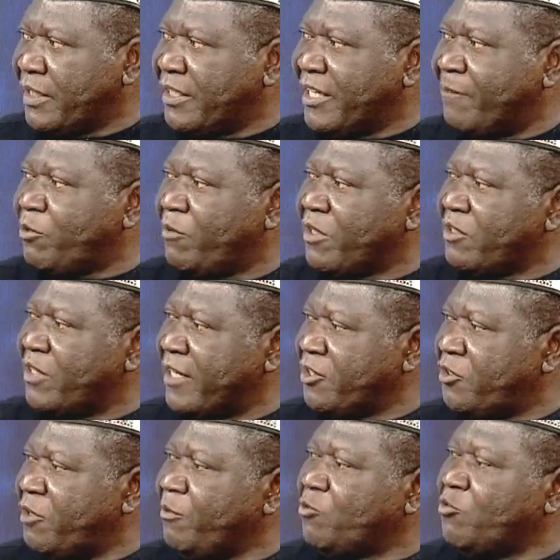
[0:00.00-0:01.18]
terms of the
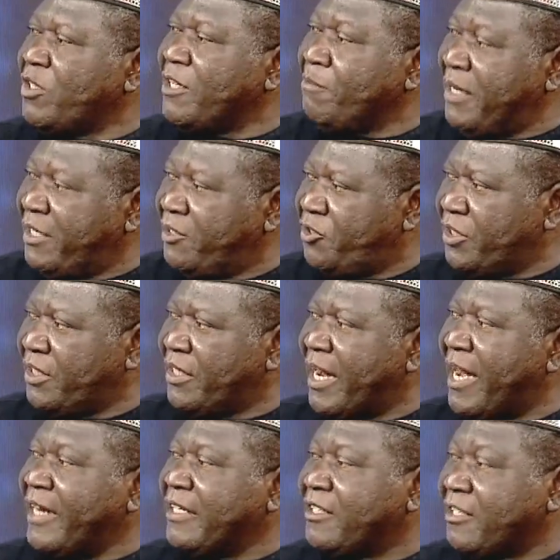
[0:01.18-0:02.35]
transition between the military
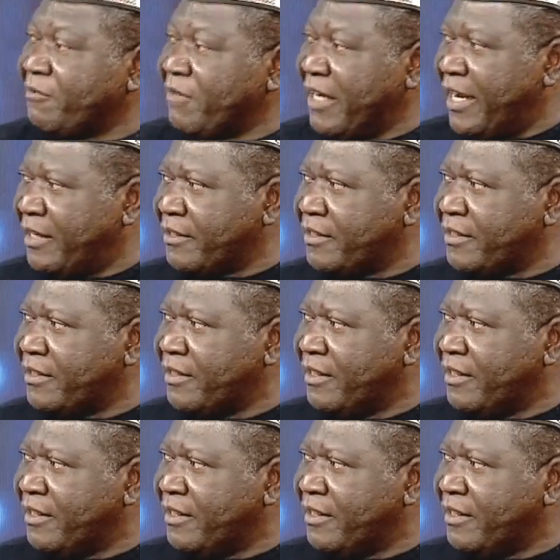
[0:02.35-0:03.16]
and the civilians?